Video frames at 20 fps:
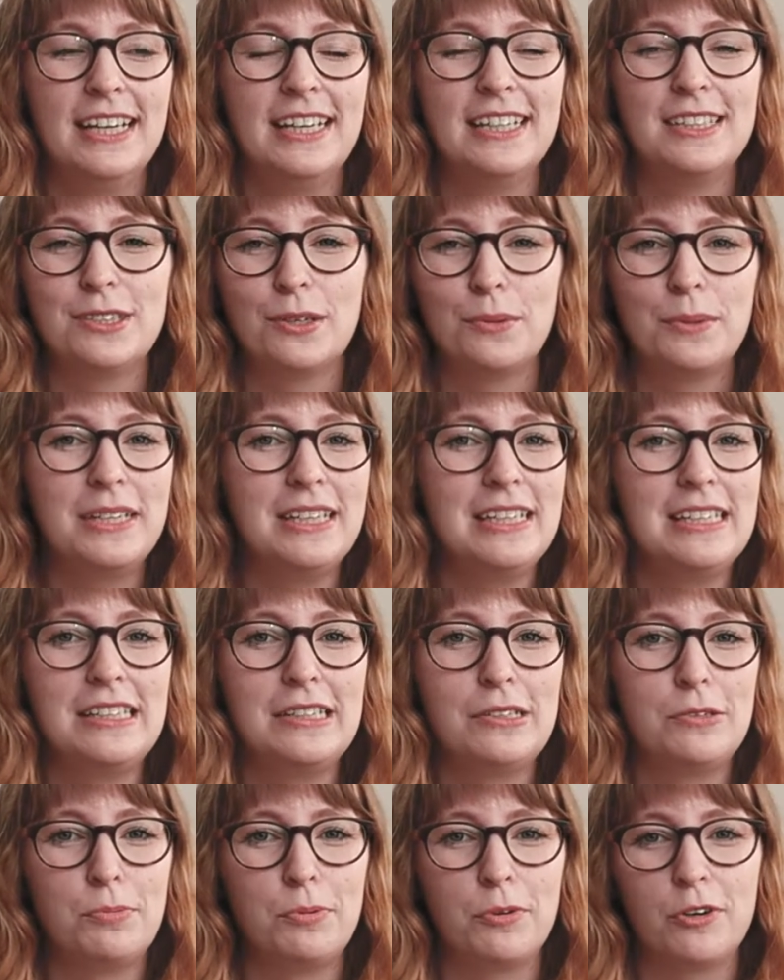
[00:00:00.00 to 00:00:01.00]
it's so easy
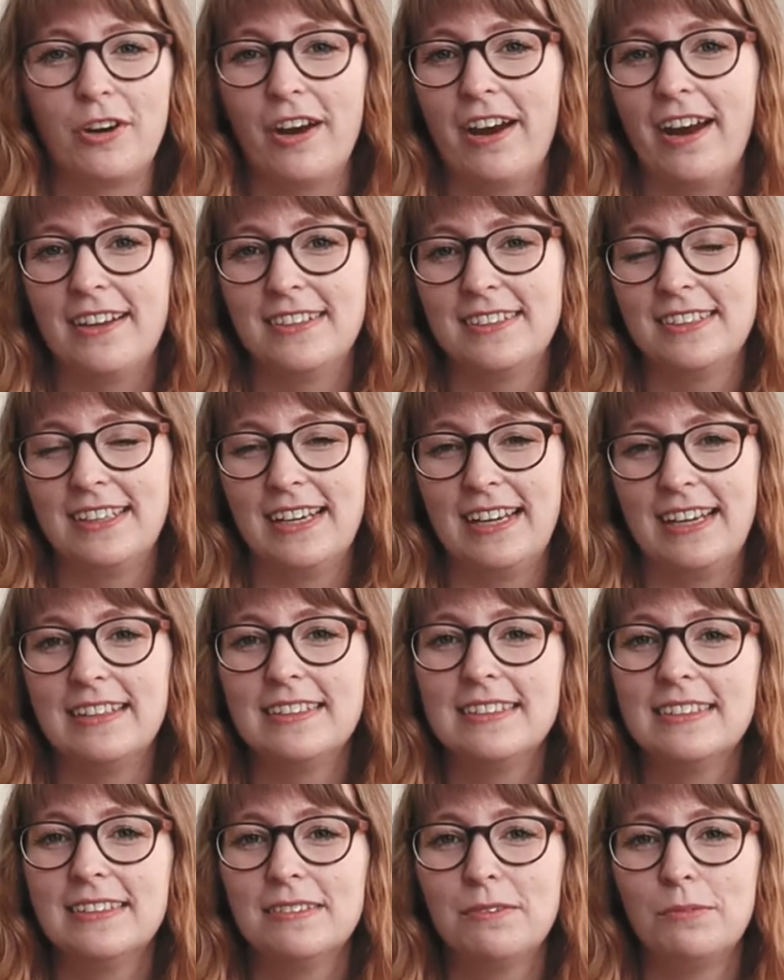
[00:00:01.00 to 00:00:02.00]
to
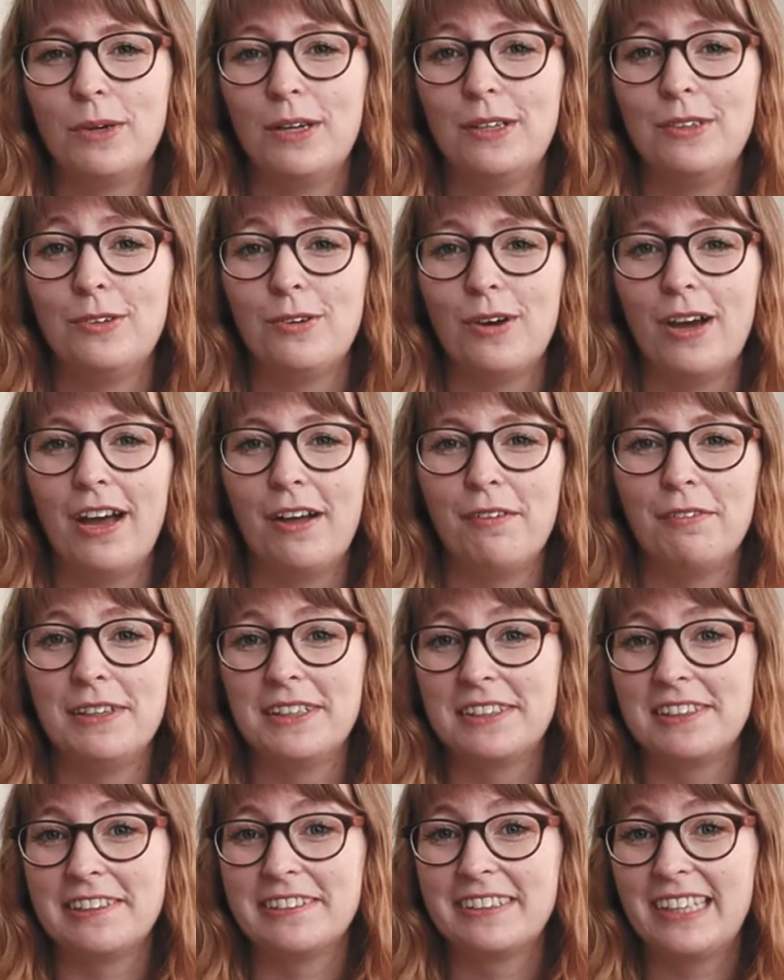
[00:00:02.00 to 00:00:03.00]
procrastinate when you have
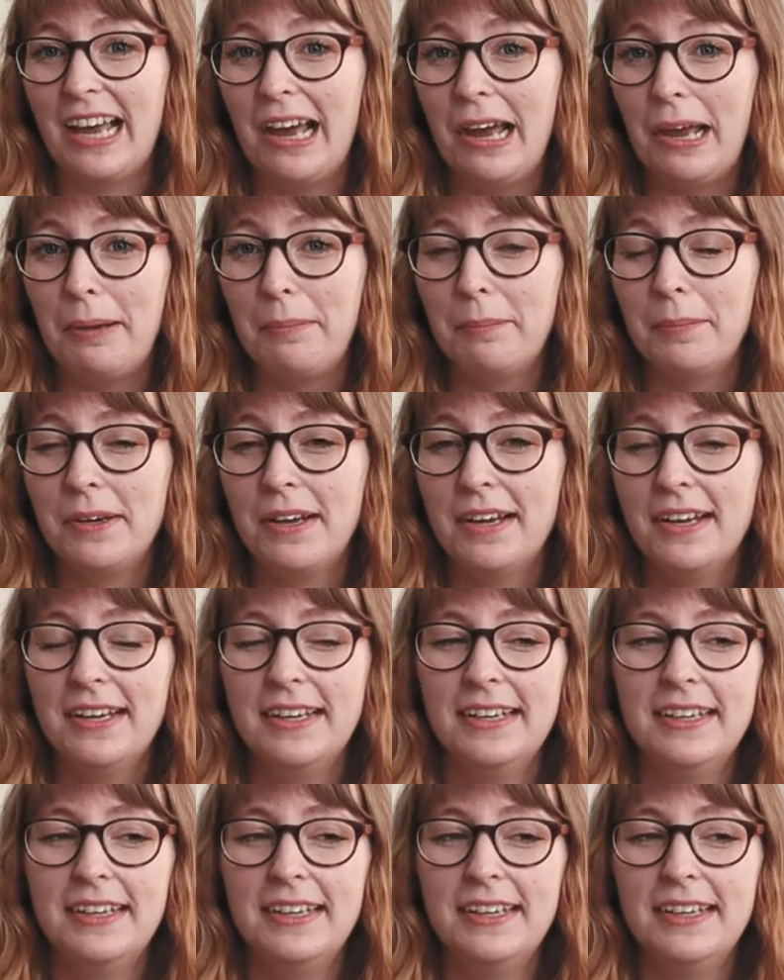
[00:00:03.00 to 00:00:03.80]
little time.